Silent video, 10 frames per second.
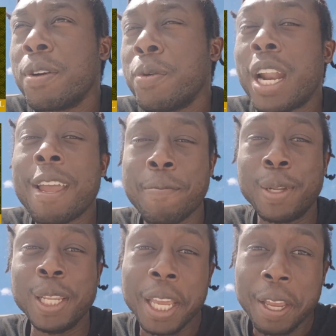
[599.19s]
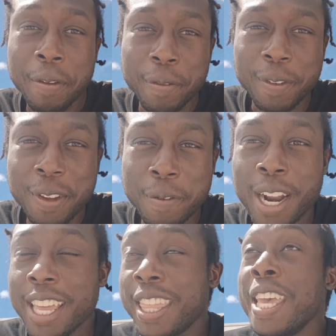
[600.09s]
what I believe what
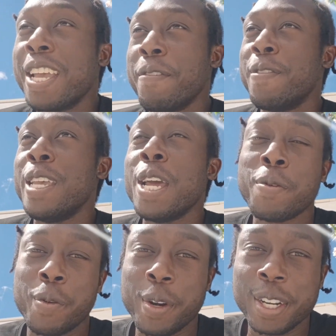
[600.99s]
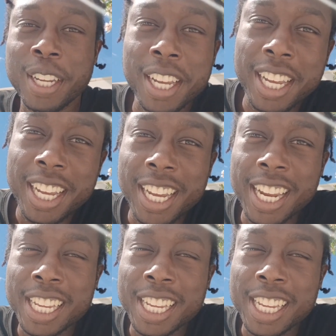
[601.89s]
I think of the N-word. And